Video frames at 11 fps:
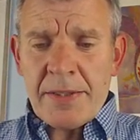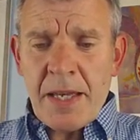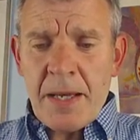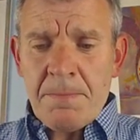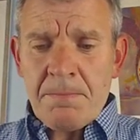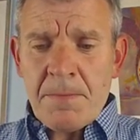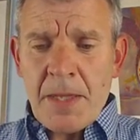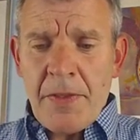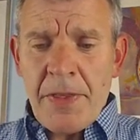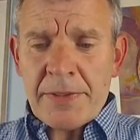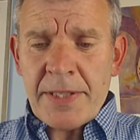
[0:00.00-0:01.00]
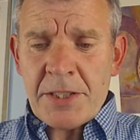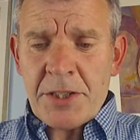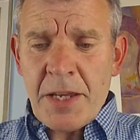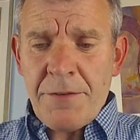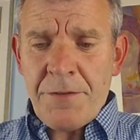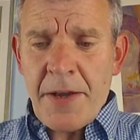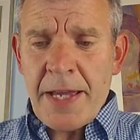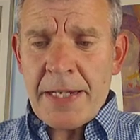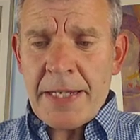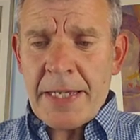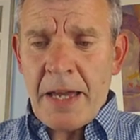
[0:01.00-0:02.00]
actually a
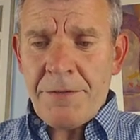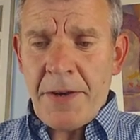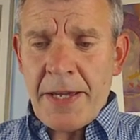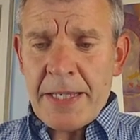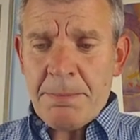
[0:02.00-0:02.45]
fairly